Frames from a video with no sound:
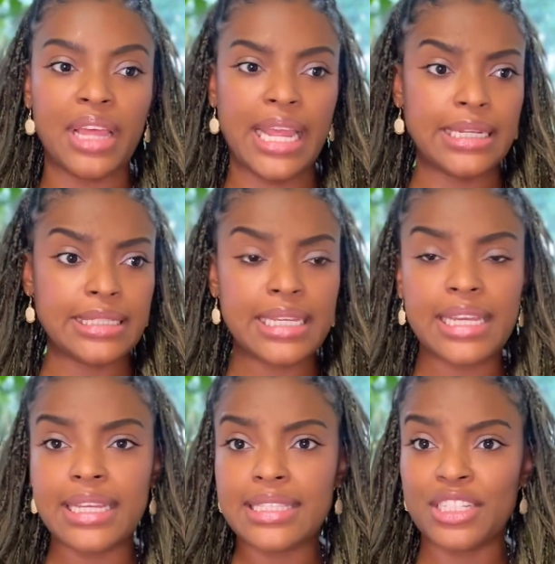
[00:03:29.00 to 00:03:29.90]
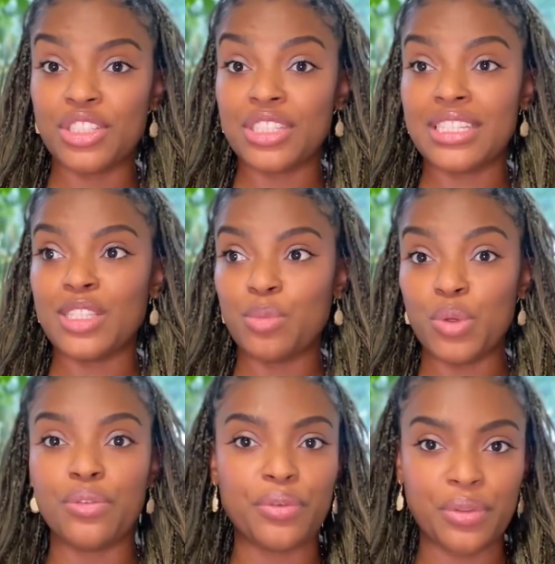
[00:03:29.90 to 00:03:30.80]
antiques and just these
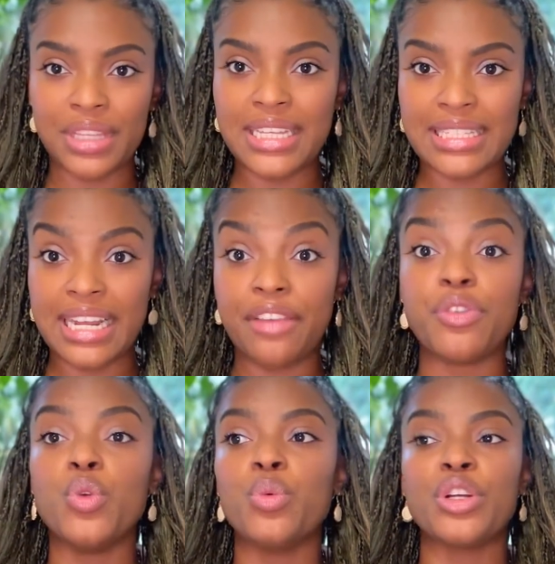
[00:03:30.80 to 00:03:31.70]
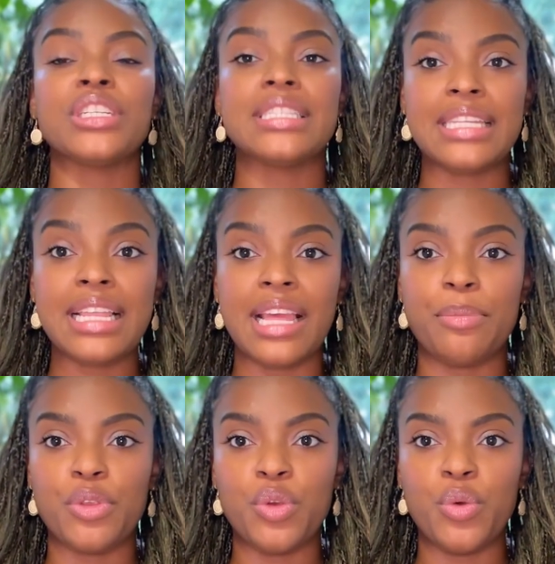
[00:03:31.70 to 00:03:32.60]
beautiful things that if you were to see
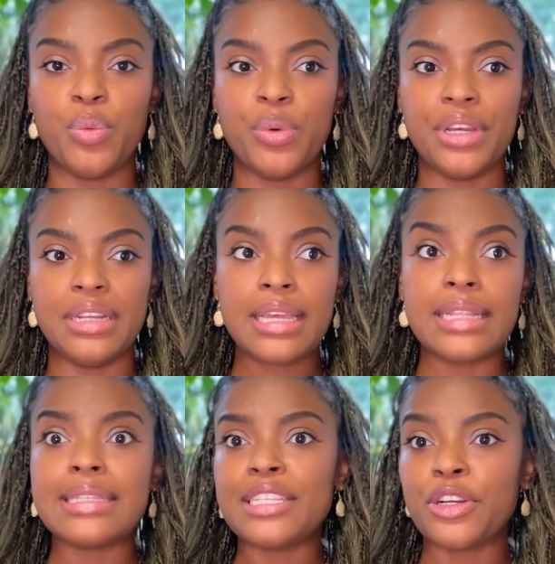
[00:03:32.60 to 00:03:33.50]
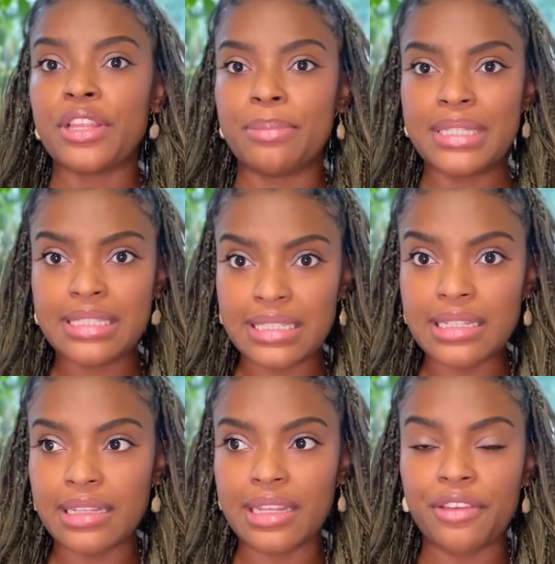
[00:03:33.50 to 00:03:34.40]
them, you would consider them a
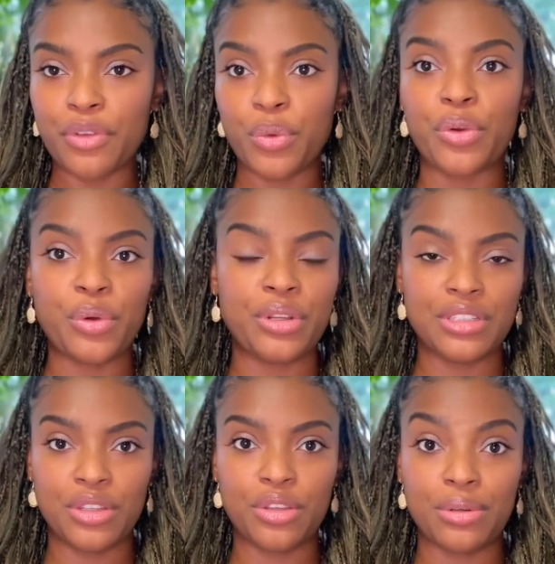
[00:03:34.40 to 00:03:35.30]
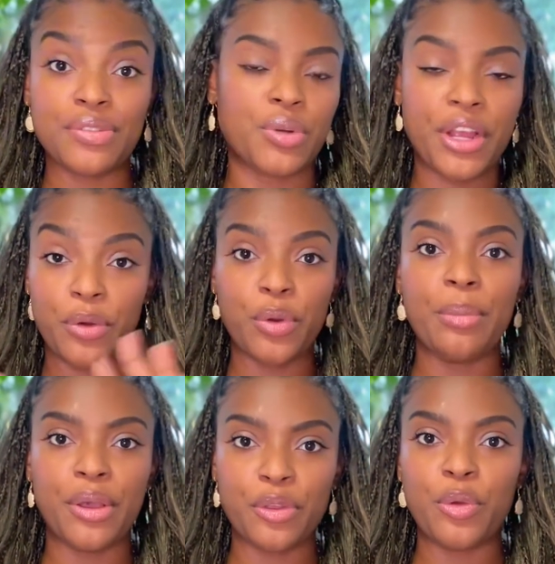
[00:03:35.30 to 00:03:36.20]
steal. Like if you were going to the thrift store, I don't know
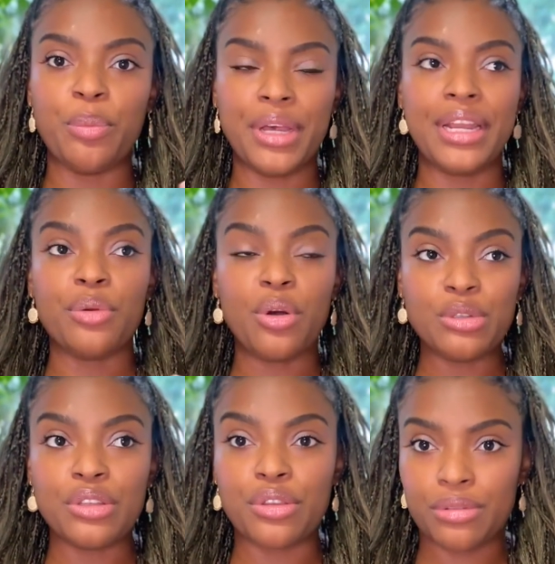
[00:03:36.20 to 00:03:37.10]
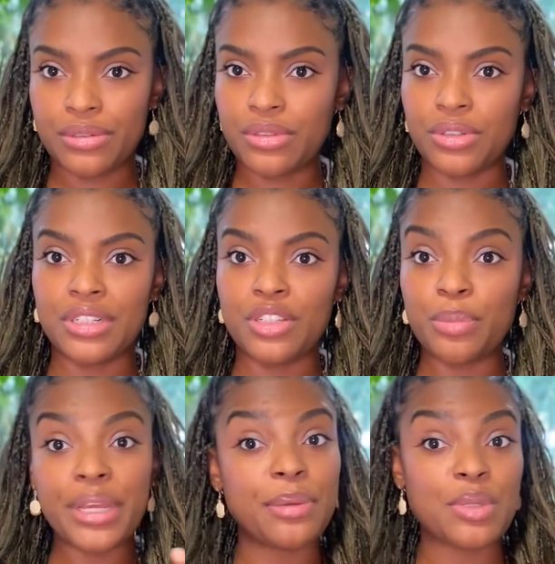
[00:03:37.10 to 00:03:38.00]
about you, but go to the thrift store and you
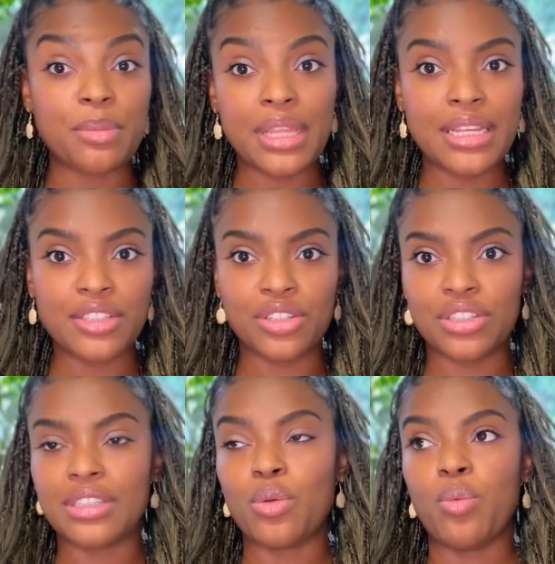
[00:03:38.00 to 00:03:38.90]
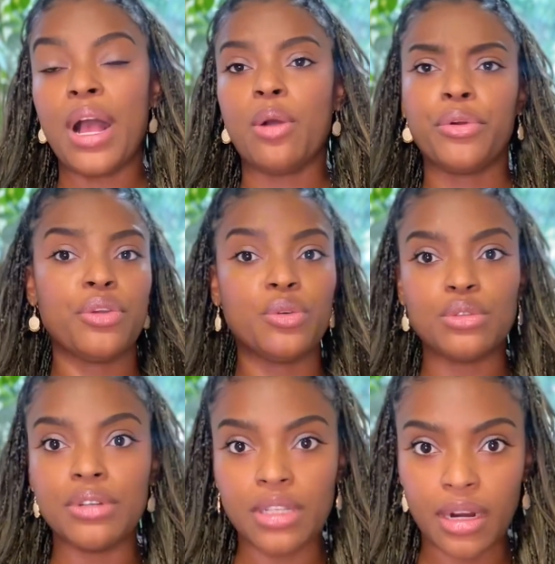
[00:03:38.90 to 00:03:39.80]
pick up some things, and you're just like, wow. Or you go
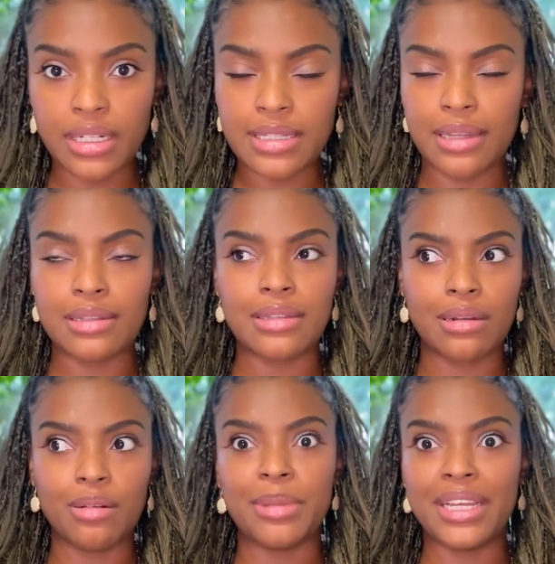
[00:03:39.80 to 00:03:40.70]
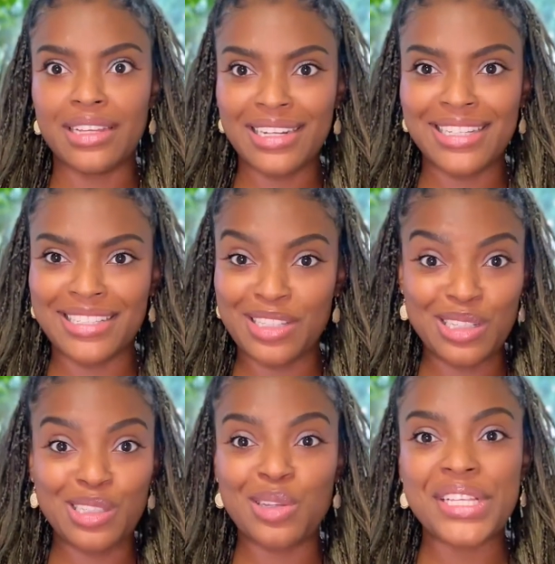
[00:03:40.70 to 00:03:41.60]
to a yard sale, and it's like, oh my goodness, it's
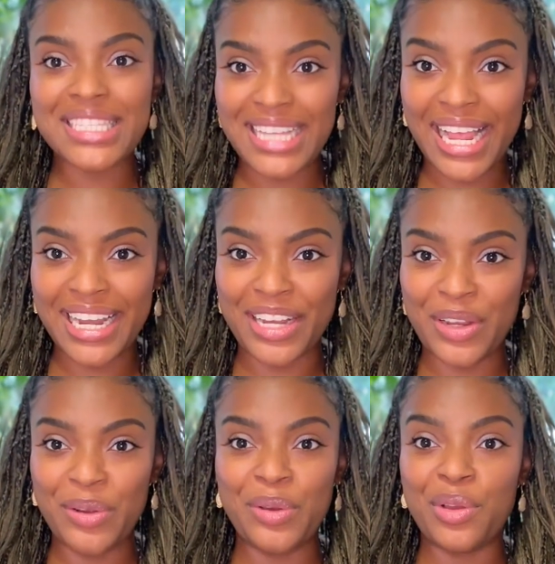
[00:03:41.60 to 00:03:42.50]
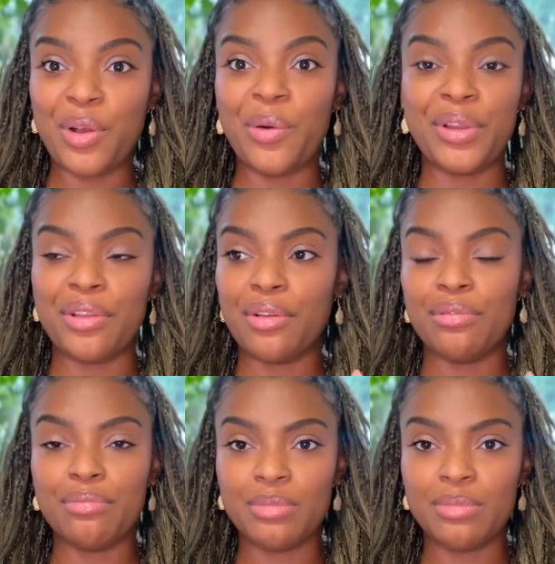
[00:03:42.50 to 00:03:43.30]
just so exciting. You know, you go and you